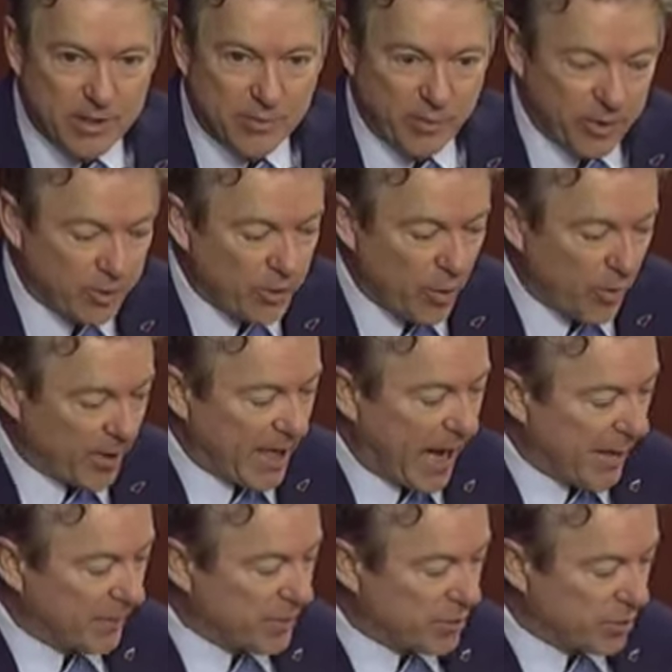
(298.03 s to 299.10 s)
We don't know what
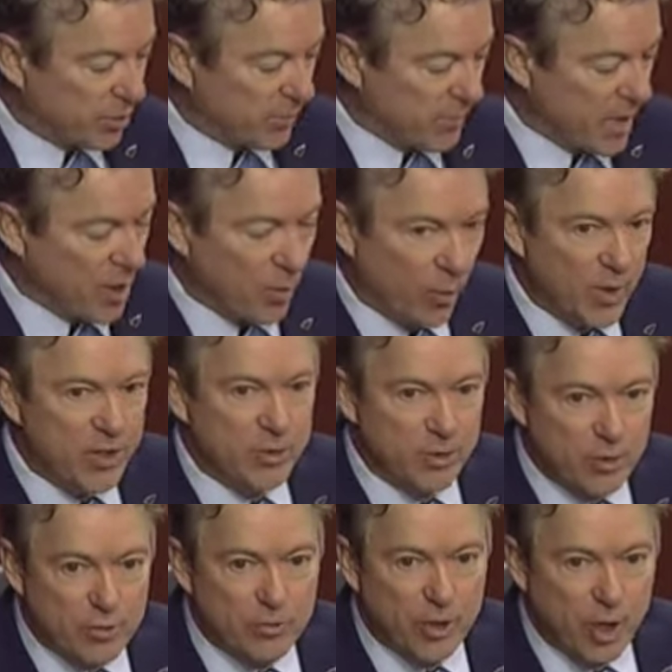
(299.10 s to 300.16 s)
happens to them. We
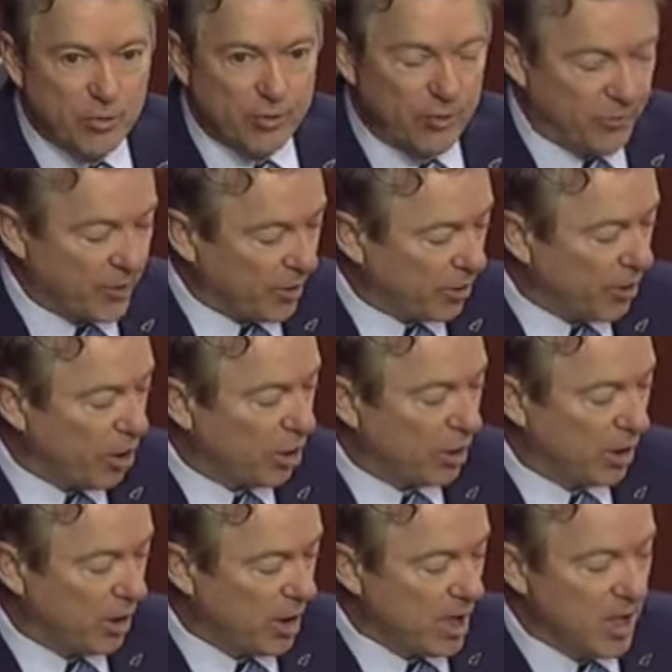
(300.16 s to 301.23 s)
do know that there
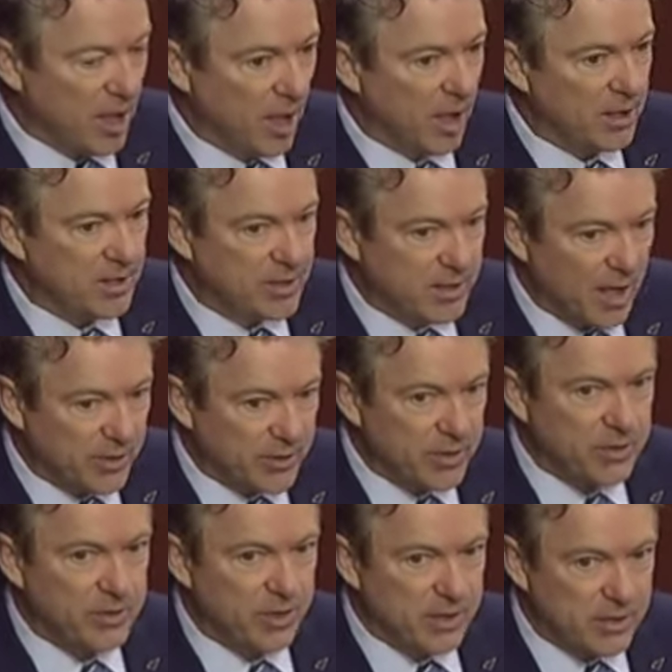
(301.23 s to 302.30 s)
are
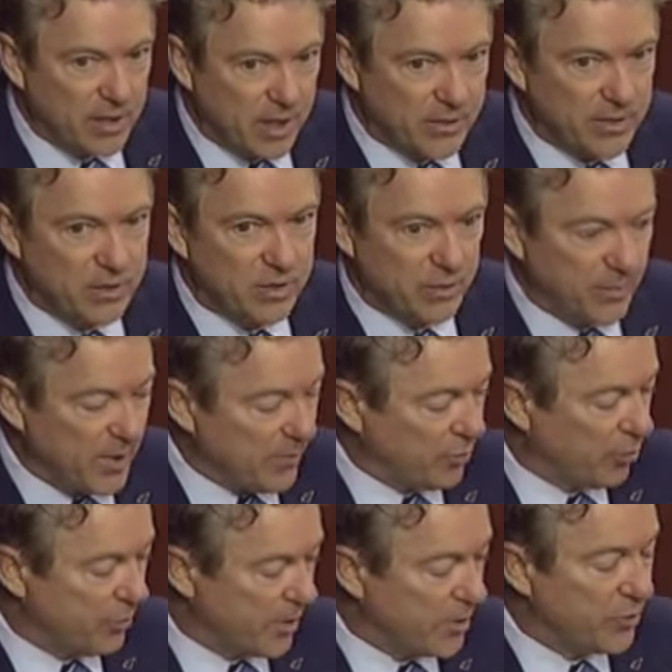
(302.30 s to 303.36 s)
dozens and dozens of people
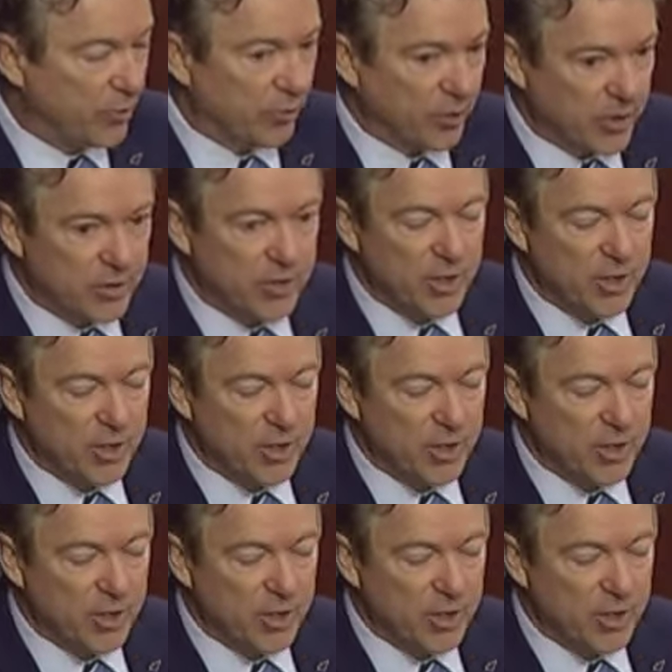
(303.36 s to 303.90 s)
who've been through this